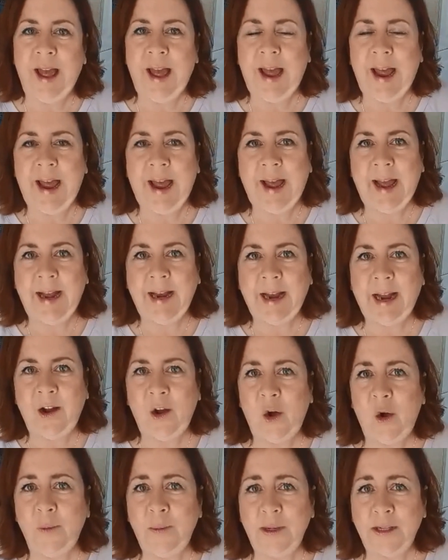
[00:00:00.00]
And I
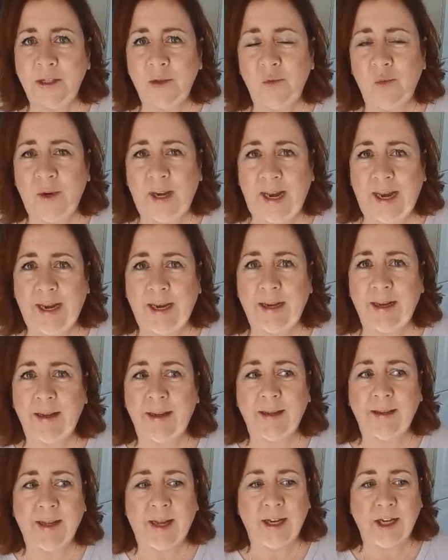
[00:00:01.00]
hope this week
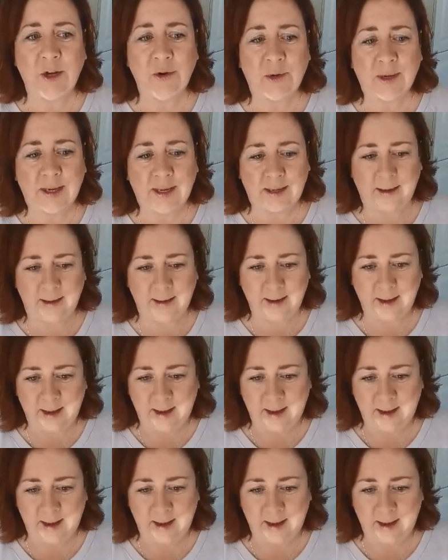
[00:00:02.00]
that you can